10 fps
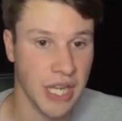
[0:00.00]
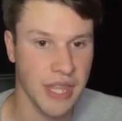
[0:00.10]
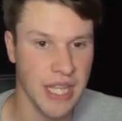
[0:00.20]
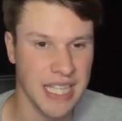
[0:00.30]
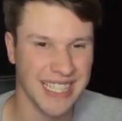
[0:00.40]
I
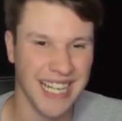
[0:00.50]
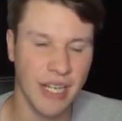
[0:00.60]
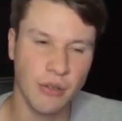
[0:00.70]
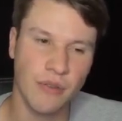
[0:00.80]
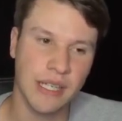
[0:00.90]

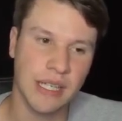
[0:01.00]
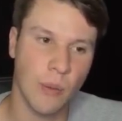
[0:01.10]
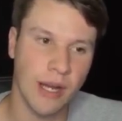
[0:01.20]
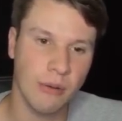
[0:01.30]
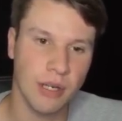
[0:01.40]
don't know if I
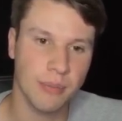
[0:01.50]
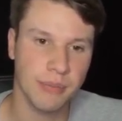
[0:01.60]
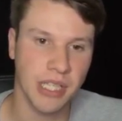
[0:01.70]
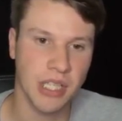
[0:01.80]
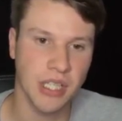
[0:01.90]
quite want to put
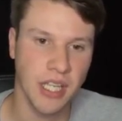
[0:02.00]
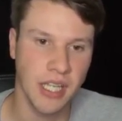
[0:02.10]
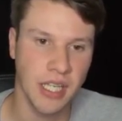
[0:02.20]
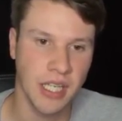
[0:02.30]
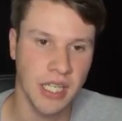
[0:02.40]
them in good.
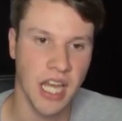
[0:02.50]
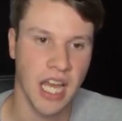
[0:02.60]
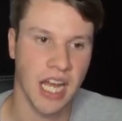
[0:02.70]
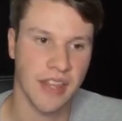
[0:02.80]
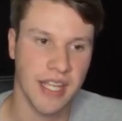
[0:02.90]

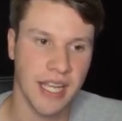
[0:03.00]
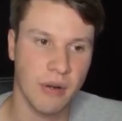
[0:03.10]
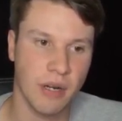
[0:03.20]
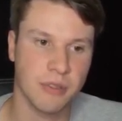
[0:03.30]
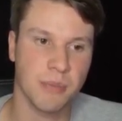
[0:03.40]
I think I
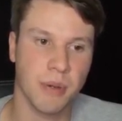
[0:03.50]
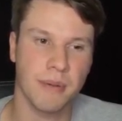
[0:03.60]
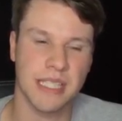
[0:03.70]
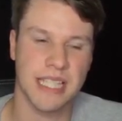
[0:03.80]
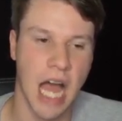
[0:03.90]
want to just put them
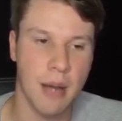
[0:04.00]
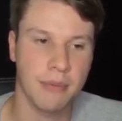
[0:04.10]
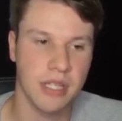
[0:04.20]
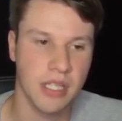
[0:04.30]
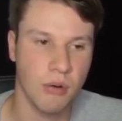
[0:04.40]
at the
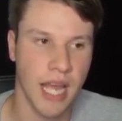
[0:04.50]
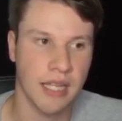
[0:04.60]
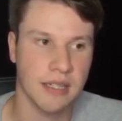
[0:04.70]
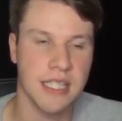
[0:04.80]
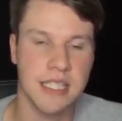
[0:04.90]
top of the
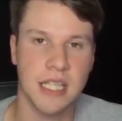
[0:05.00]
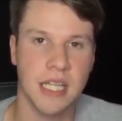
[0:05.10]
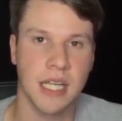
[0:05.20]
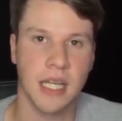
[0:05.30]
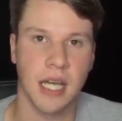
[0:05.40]
okay list.
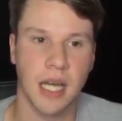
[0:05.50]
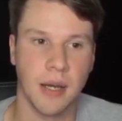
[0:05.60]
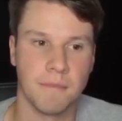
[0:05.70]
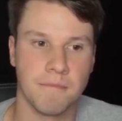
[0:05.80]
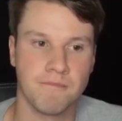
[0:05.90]

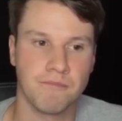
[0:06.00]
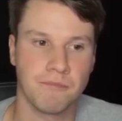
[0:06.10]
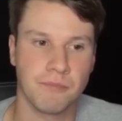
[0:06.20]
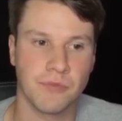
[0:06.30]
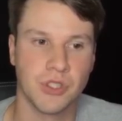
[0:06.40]
Just
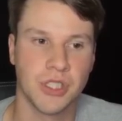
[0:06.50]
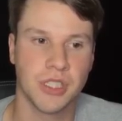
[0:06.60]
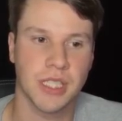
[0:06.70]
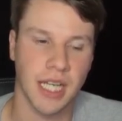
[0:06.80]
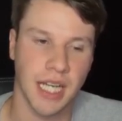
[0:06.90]

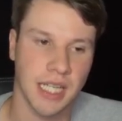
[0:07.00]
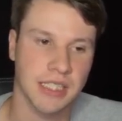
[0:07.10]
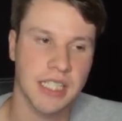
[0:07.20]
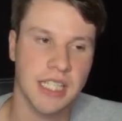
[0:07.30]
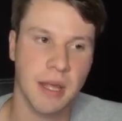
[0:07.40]

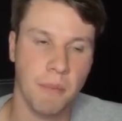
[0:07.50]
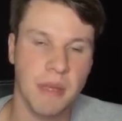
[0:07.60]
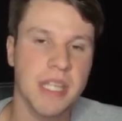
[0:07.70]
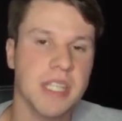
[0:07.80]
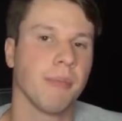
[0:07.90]
because they
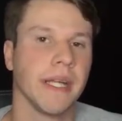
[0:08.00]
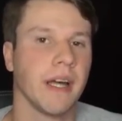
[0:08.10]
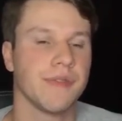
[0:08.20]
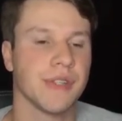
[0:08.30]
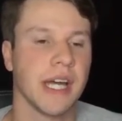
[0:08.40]
missed the
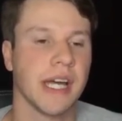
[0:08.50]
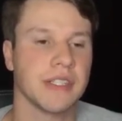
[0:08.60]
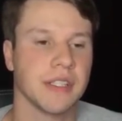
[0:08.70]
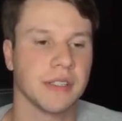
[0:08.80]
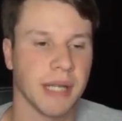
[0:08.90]
playoffs
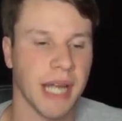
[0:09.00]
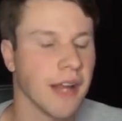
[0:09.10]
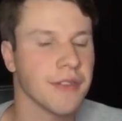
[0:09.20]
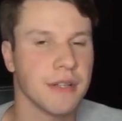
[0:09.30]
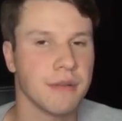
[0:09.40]
last year, but
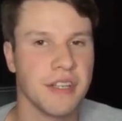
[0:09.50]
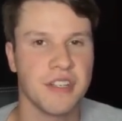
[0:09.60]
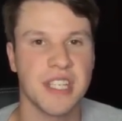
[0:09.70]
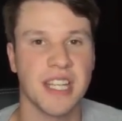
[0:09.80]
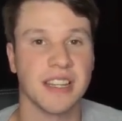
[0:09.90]
Anthony
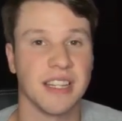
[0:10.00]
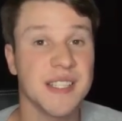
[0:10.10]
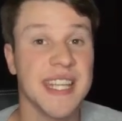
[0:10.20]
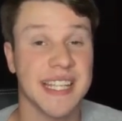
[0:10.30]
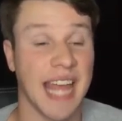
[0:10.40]
Richardson
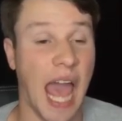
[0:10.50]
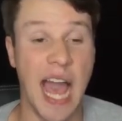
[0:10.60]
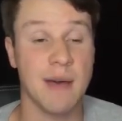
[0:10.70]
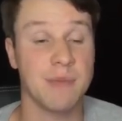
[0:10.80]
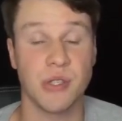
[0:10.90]
looks like an
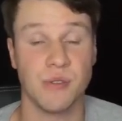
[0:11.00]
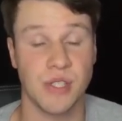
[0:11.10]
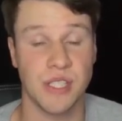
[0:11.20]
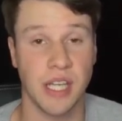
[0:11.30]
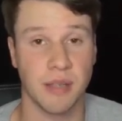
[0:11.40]

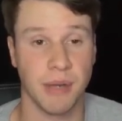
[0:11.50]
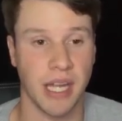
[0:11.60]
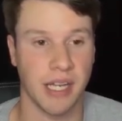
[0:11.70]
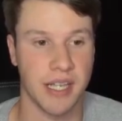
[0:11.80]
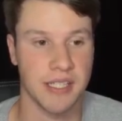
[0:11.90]
absolute stud in
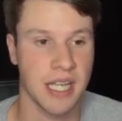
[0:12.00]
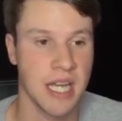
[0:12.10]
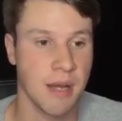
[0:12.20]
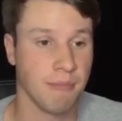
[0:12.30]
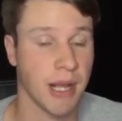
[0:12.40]
my eyes.
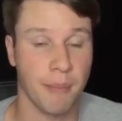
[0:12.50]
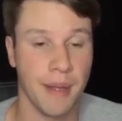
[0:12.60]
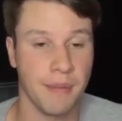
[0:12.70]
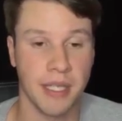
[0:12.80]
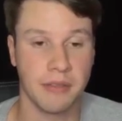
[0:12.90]
Michael
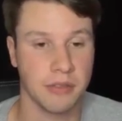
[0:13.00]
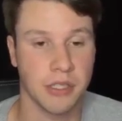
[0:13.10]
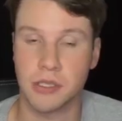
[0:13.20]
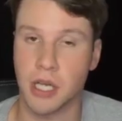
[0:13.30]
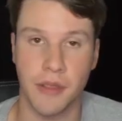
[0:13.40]
Pittman,
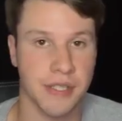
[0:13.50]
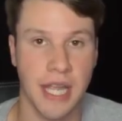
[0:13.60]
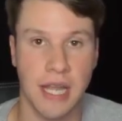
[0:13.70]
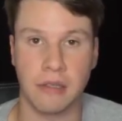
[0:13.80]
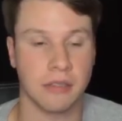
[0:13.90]
Jonathan
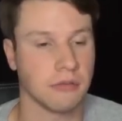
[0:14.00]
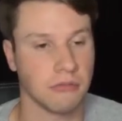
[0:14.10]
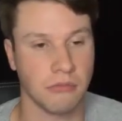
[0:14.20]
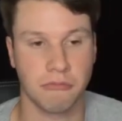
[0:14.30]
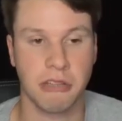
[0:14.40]
Taylor,
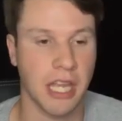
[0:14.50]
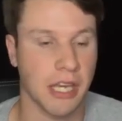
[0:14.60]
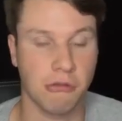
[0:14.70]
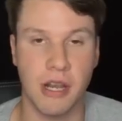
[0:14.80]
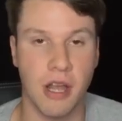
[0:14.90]
they got a
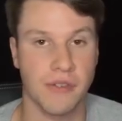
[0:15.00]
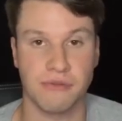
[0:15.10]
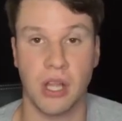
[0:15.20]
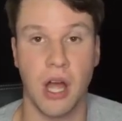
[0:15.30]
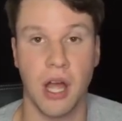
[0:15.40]
great
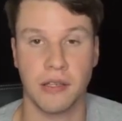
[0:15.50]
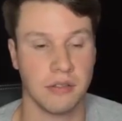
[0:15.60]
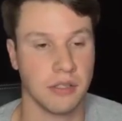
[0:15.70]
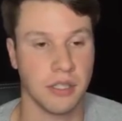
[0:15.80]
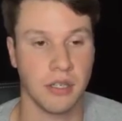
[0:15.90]
offensive line.
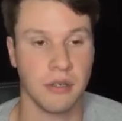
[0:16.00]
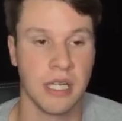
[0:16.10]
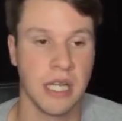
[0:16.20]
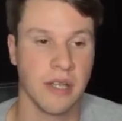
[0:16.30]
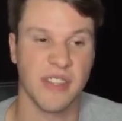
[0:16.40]

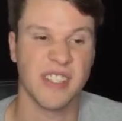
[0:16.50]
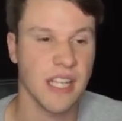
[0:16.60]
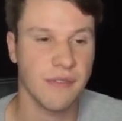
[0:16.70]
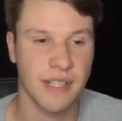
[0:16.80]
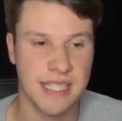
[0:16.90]
The
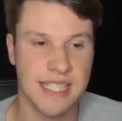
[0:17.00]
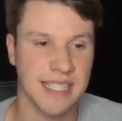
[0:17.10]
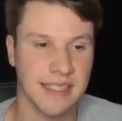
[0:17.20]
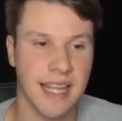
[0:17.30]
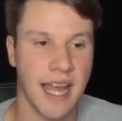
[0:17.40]
defense is
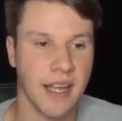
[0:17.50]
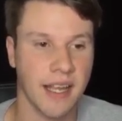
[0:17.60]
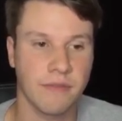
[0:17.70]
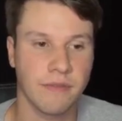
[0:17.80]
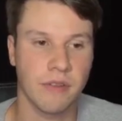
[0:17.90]
still
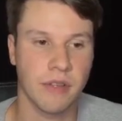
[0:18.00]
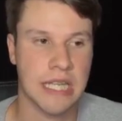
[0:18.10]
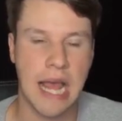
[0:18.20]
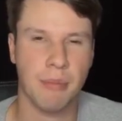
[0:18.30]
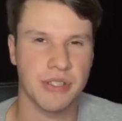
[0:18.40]
lacking for the
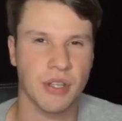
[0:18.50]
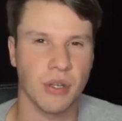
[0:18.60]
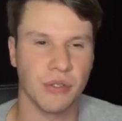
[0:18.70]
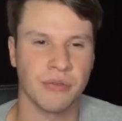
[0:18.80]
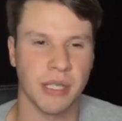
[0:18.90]
Indianapolis
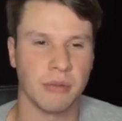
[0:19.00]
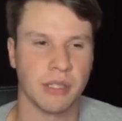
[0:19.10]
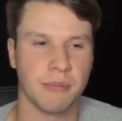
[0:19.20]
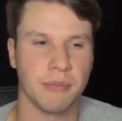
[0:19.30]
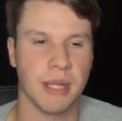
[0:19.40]
Colts for me to
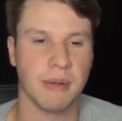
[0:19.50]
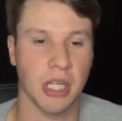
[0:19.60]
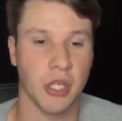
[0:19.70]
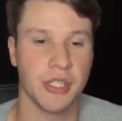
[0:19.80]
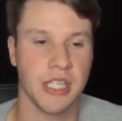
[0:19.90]
really put them in a
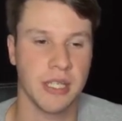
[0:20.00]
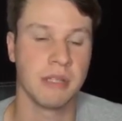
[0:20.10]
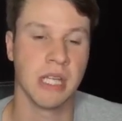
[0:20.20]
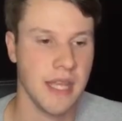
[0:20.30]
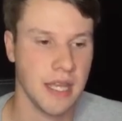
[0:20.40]
good
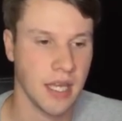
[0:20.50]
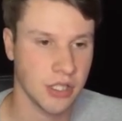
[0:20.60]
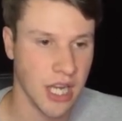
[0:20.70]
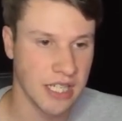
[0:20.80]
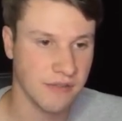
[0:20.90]
team. The
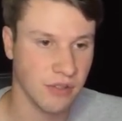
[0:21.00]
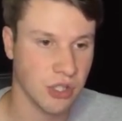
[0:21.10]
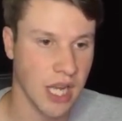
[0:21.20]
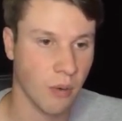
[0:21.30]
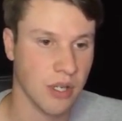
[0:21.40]
Jacksonville
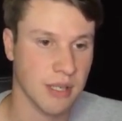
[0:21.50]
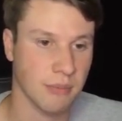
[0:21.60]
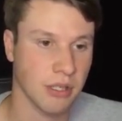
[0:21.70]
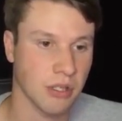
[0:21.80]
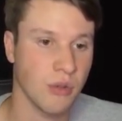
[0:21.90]
Jaguars,
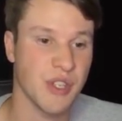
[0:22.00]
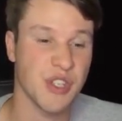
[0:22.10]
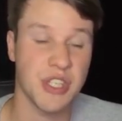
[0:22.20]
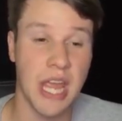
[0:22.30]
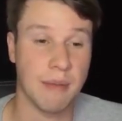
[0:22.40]
I'm going to do the
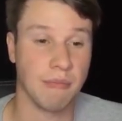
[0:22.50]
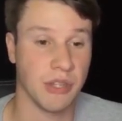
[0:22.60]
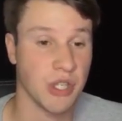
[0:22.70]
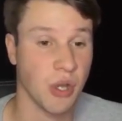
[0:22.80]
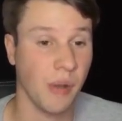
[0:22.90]
same.
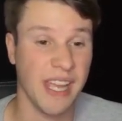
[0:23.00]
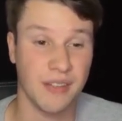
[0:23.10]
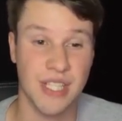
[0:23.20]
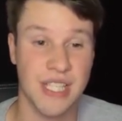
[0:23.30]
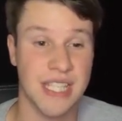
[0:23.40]
This whole
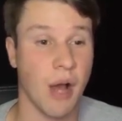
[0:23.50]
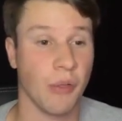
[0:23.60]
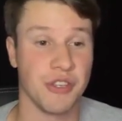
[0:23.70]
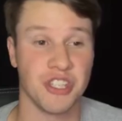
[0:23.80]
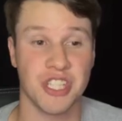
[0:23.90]
AFC
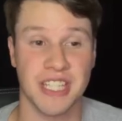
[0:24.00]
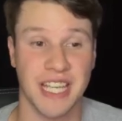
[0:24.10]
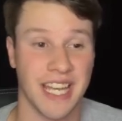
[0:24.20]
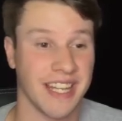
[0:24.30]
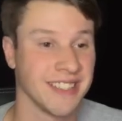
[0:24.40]
South is just
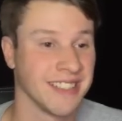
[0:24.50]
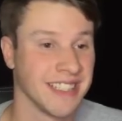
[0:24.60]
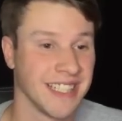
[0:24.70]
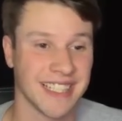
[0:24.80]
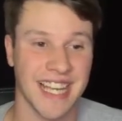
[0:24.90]
kind
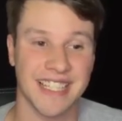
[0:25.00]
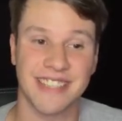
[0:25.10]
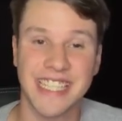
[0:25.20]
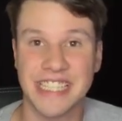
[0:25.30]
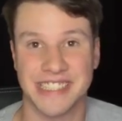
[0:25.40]

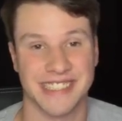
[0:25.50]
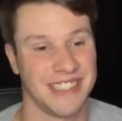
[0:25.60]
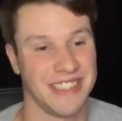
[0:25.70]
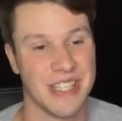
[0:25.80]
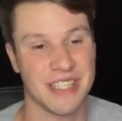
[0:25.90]
of right here
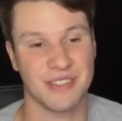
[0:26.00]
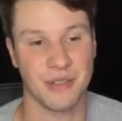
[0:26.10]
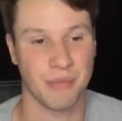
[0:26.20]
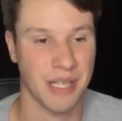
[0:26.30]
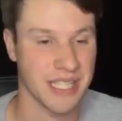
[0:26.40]
in this
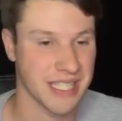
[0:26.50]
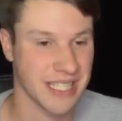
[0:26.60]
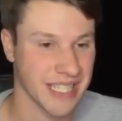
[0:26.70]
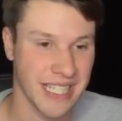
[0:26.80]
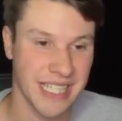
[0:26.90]
group because,